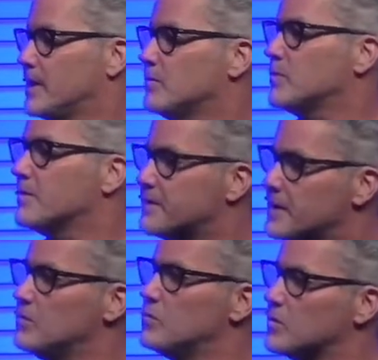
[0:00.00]
were
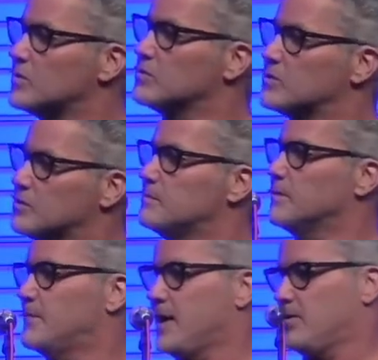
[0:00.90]
the world
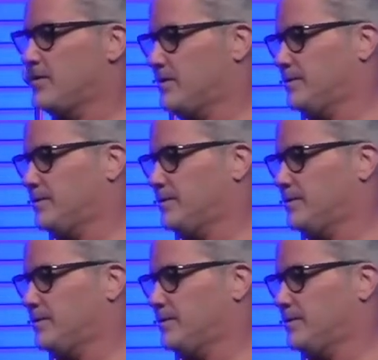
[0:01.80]
superpower.